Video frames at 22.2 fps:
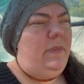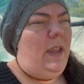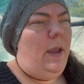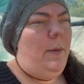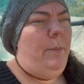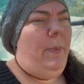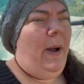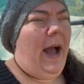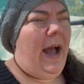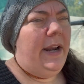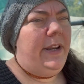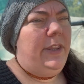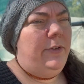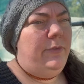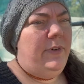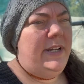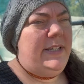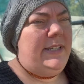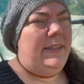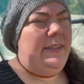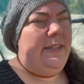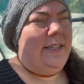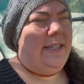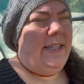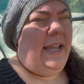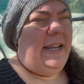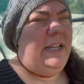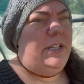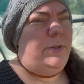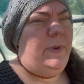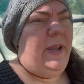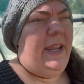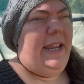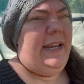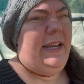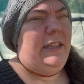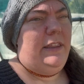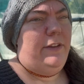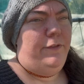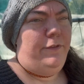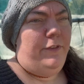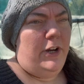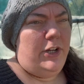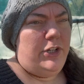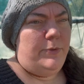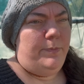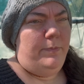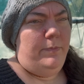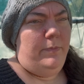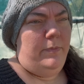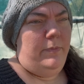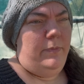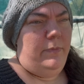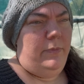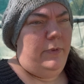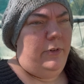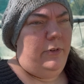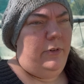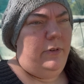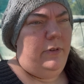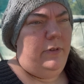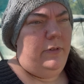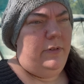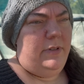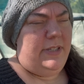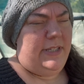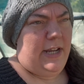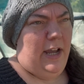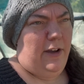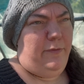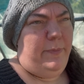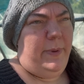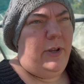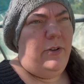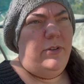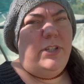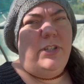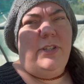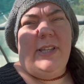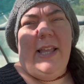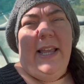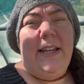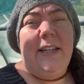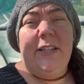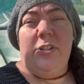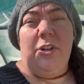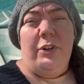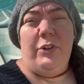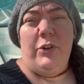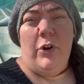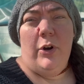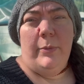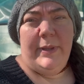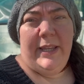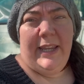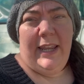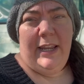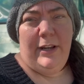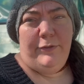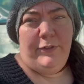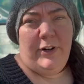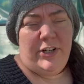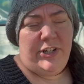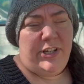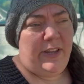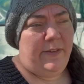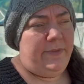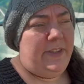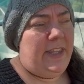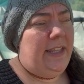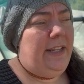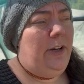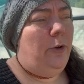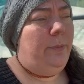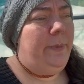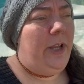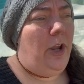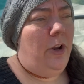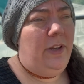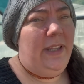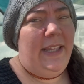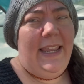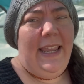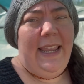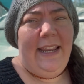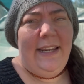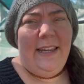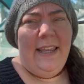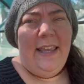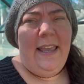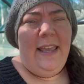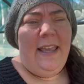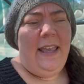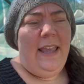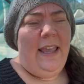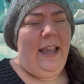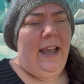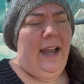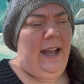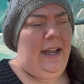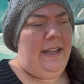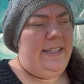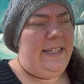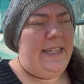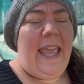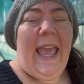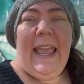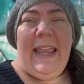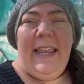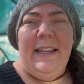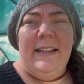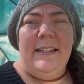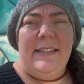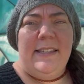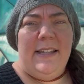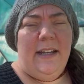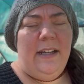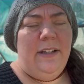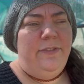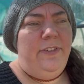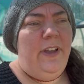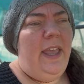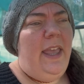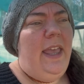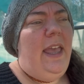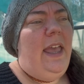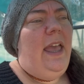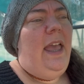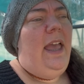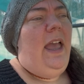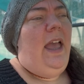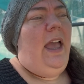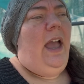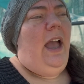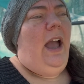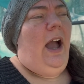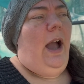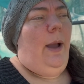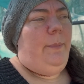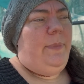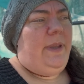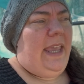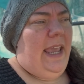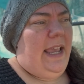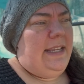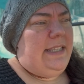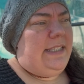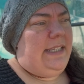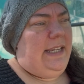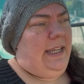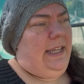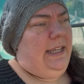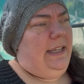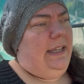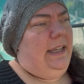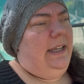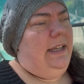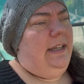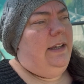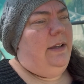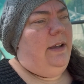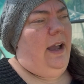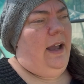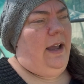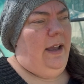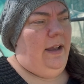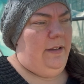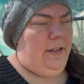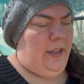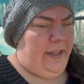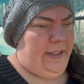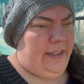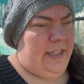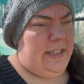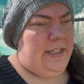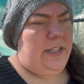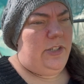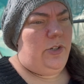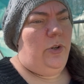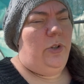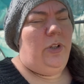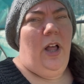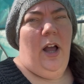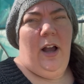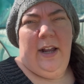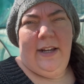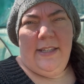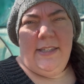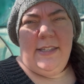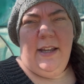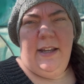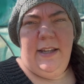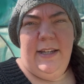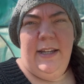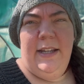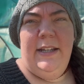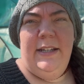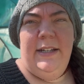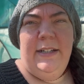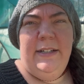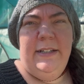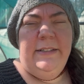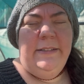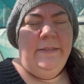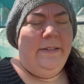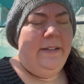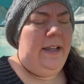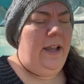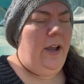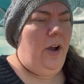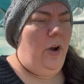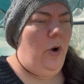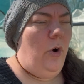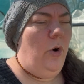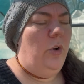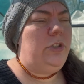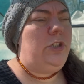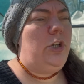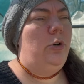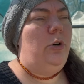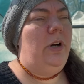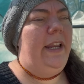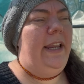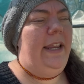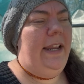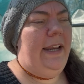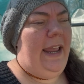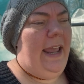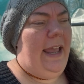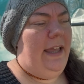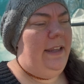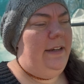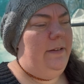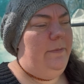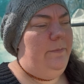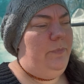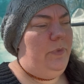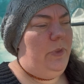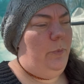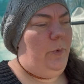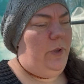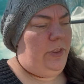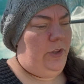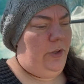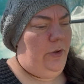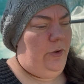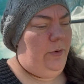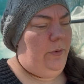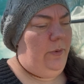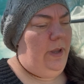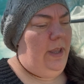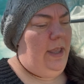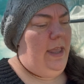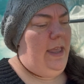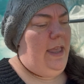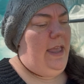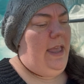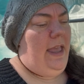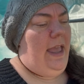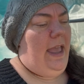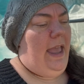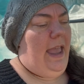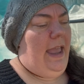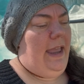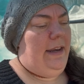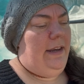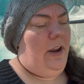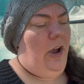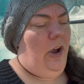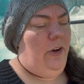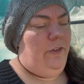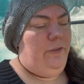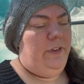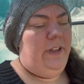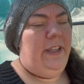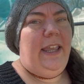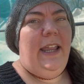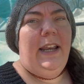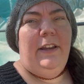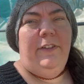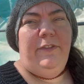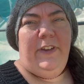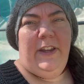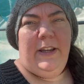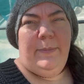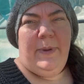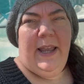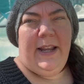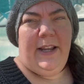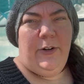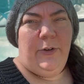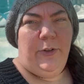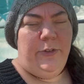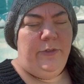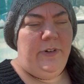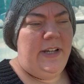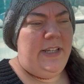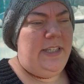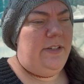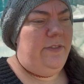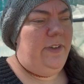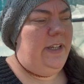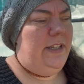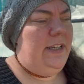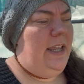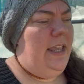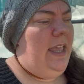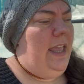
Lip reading: part of the reason the slaters were eating the fresh stuff, because slaters don't normally eat fresh stuff, they normally only eat decaying stuff. I'm guessing, like, this is all hindsight, all talking it out with you and hopefully getting feedback and all the rest of it,